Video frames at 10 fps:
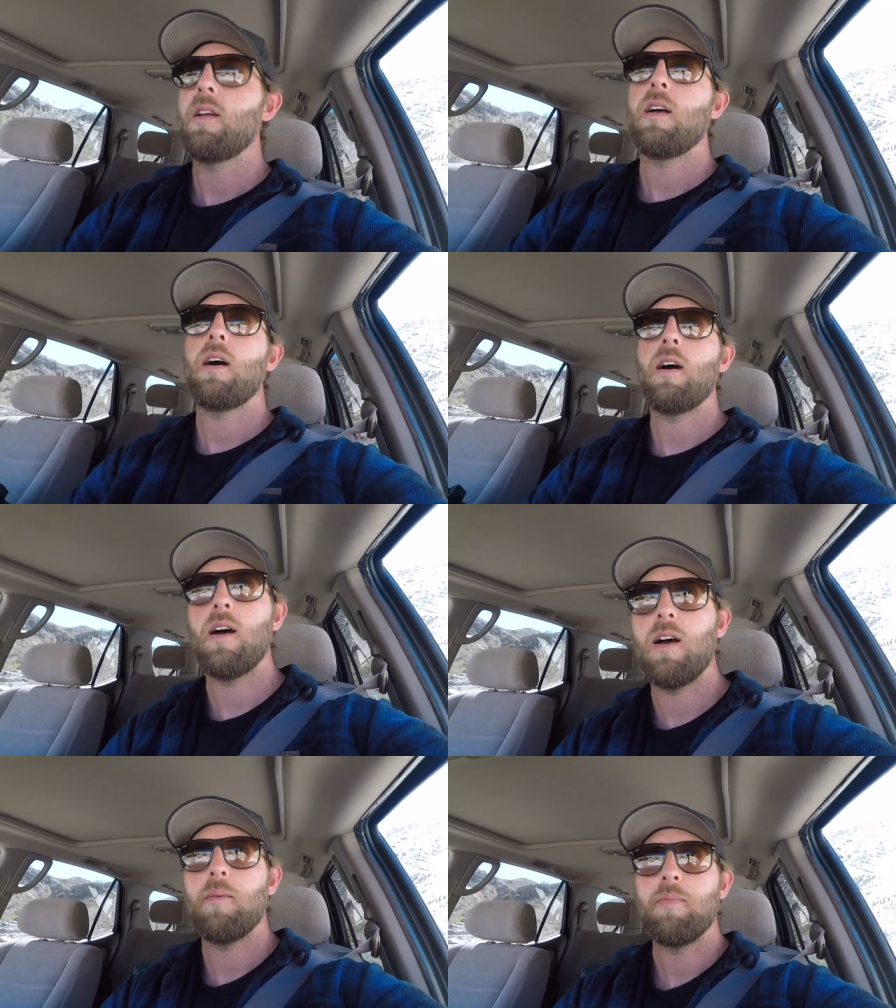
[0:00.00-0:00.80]

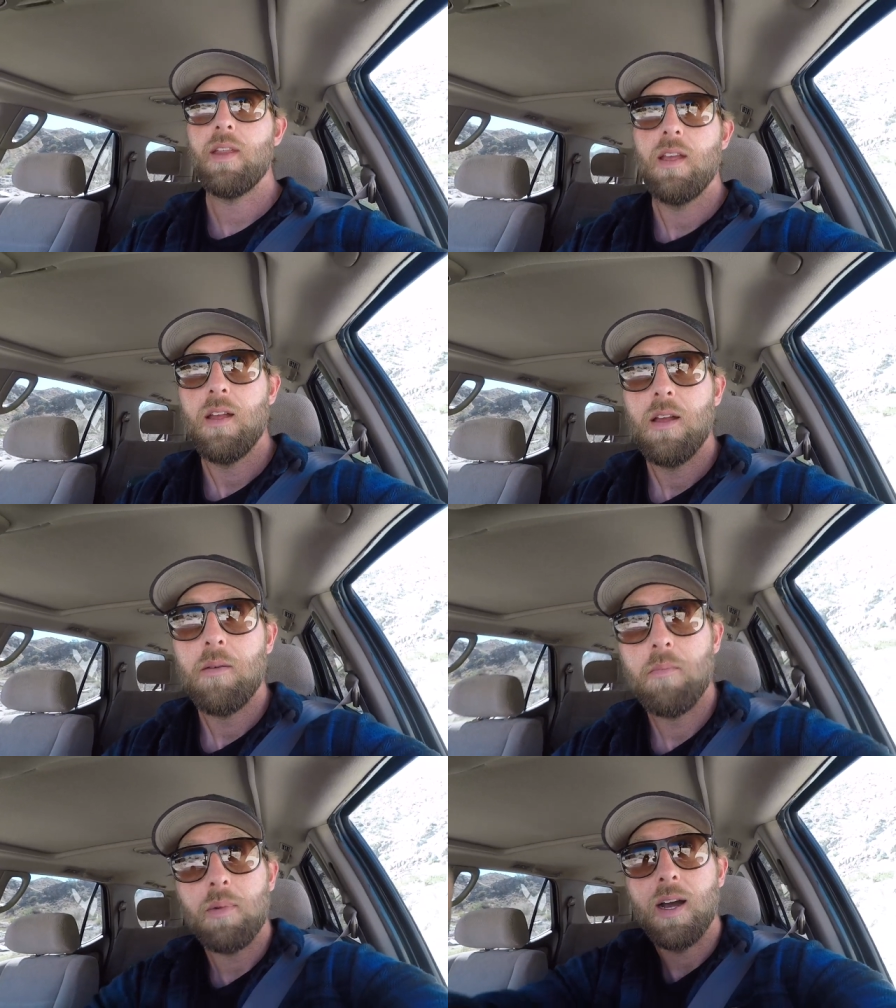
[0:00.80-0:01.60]
Um,
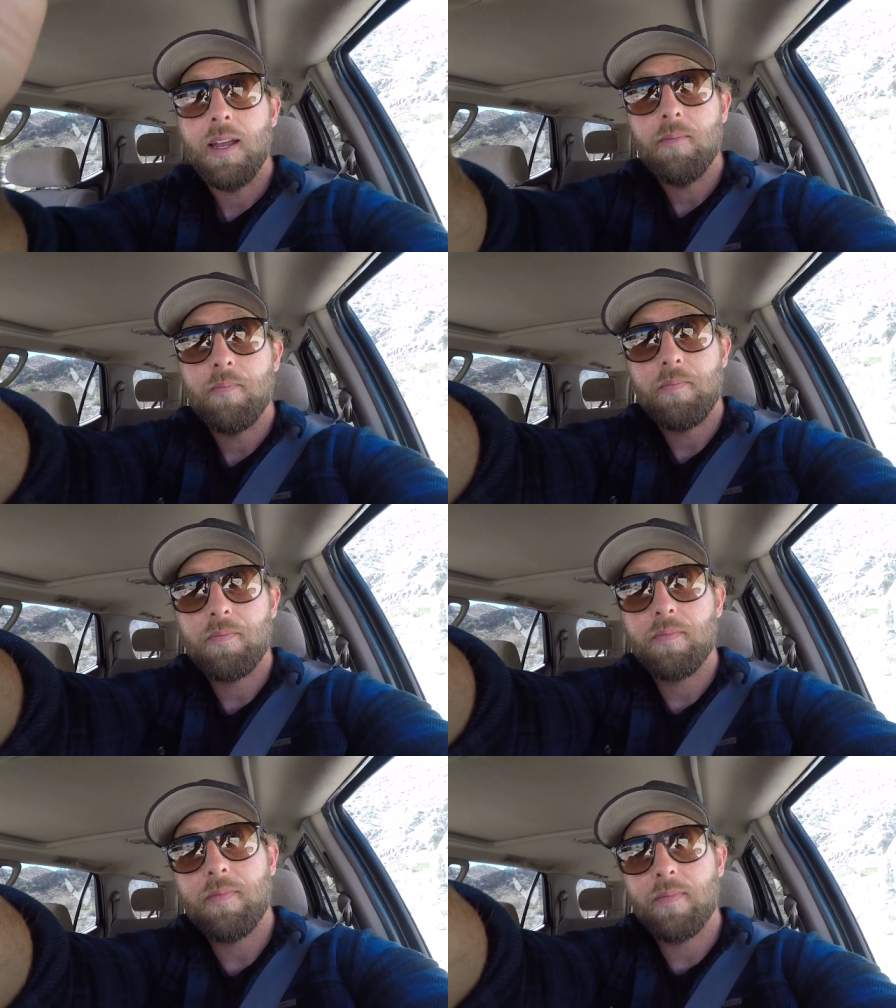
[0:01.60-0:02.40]
but
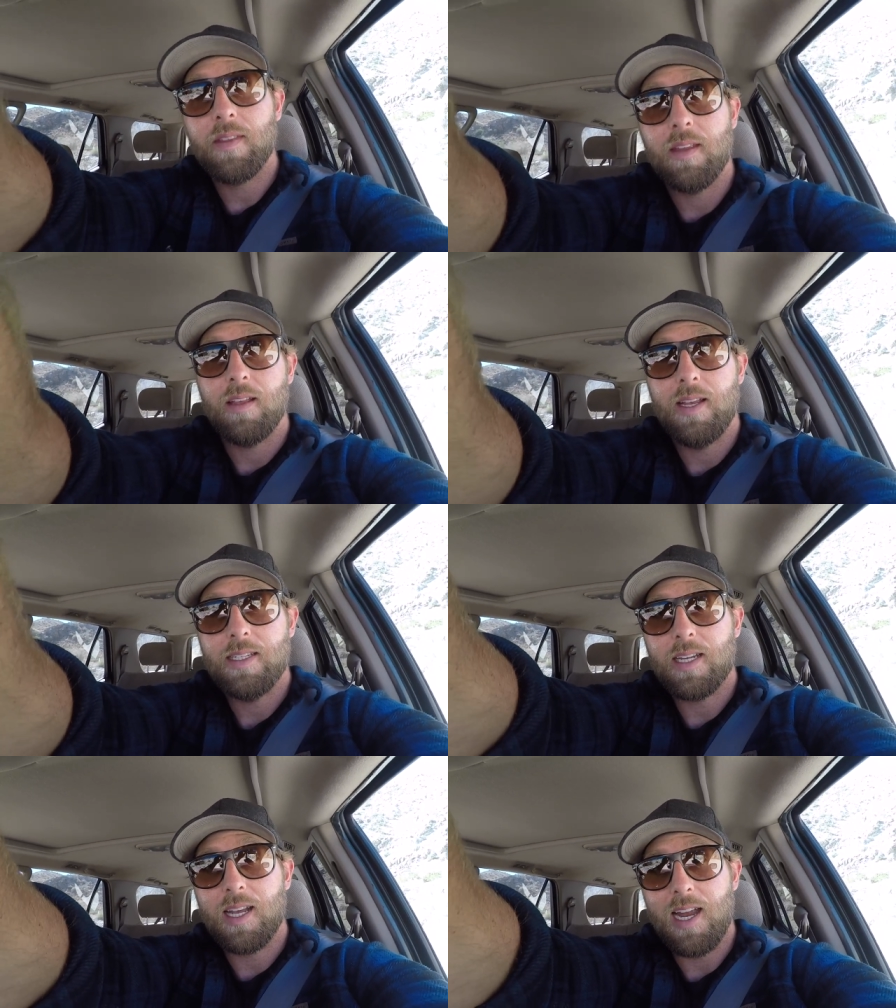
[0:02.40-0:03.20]
is
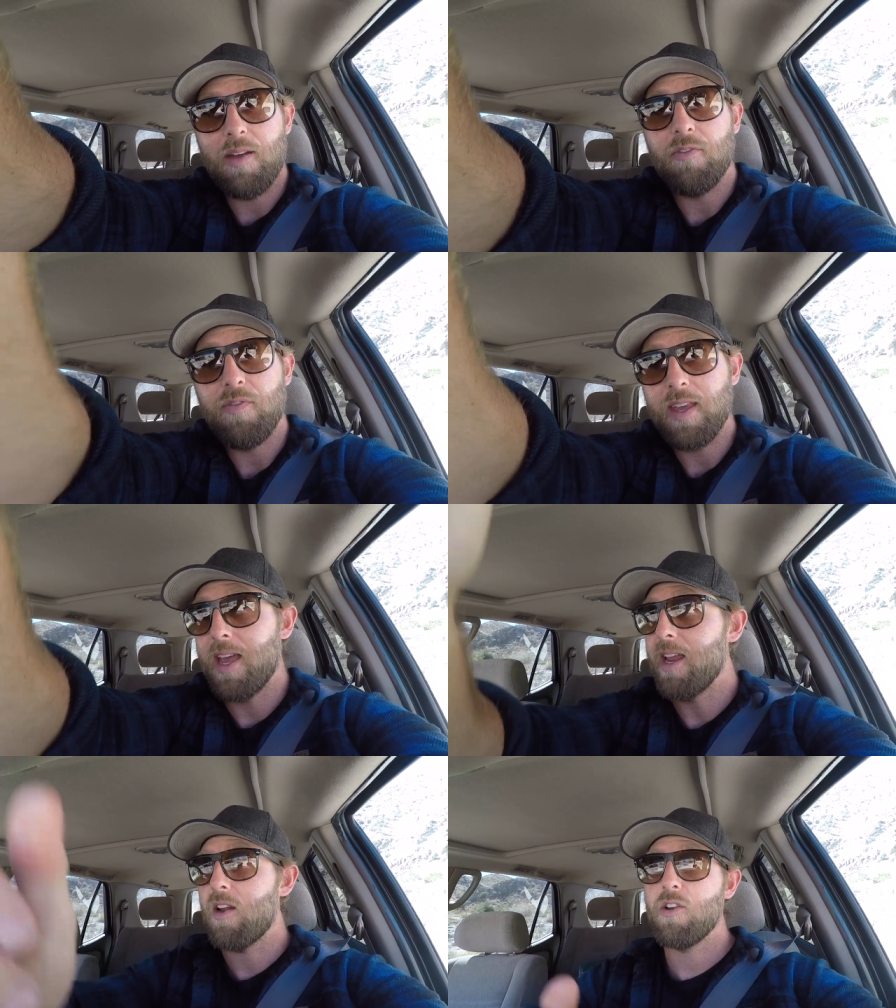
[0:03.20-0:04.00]
it going to have
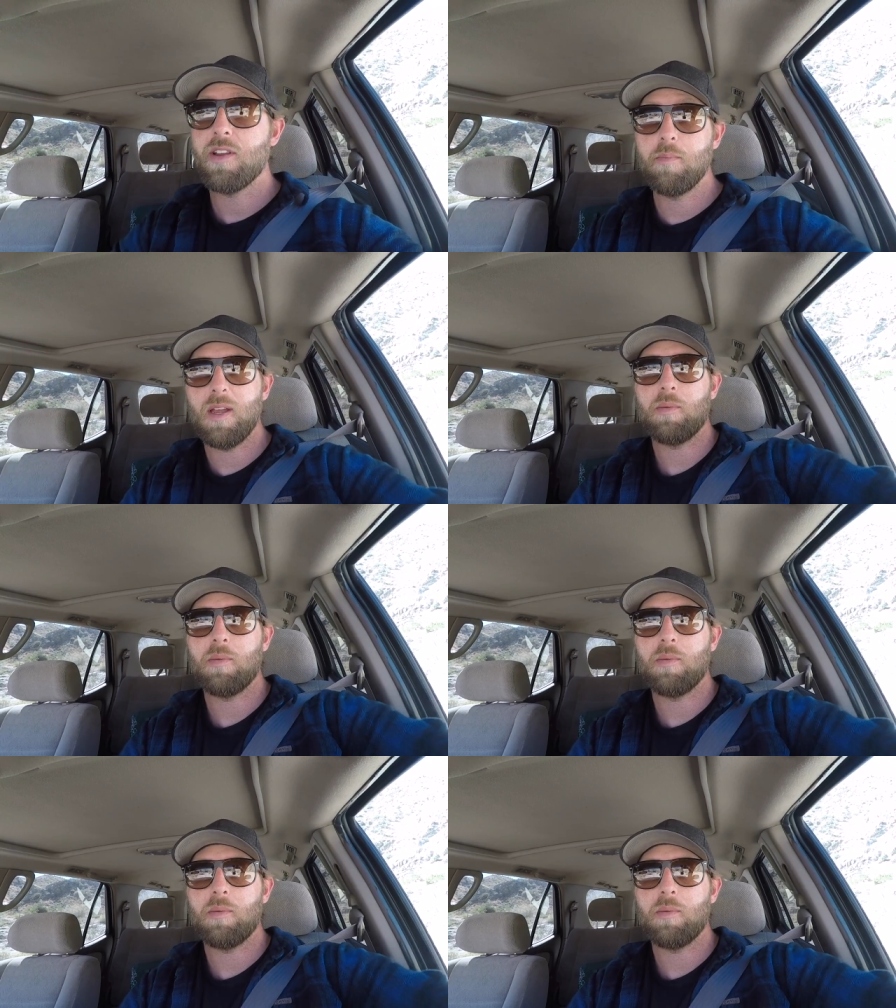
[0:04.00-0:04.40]
are you going to be able